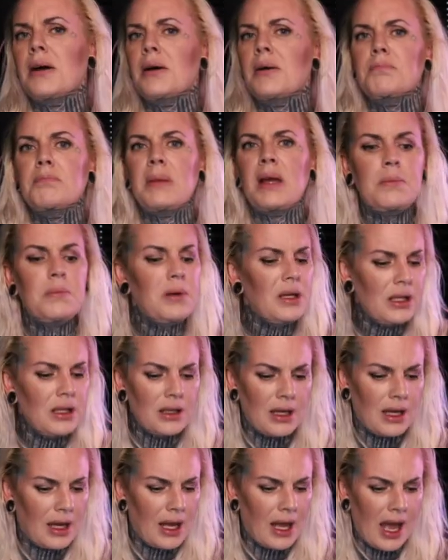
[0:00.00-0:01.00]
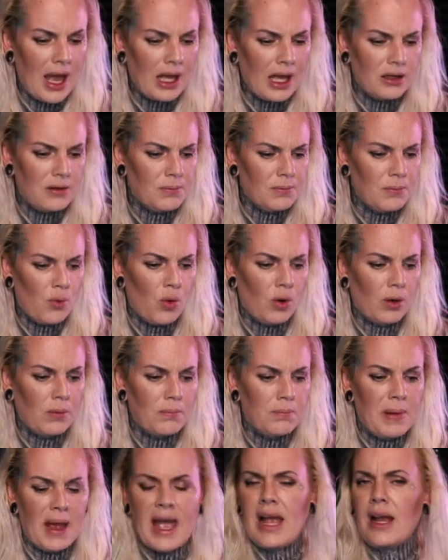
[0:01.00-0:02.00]
maybe add more
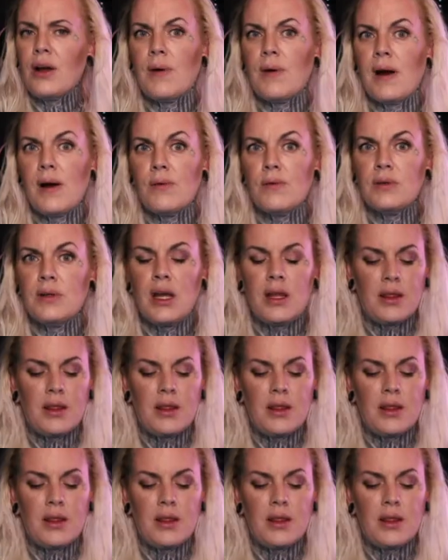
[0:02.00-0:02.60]
background.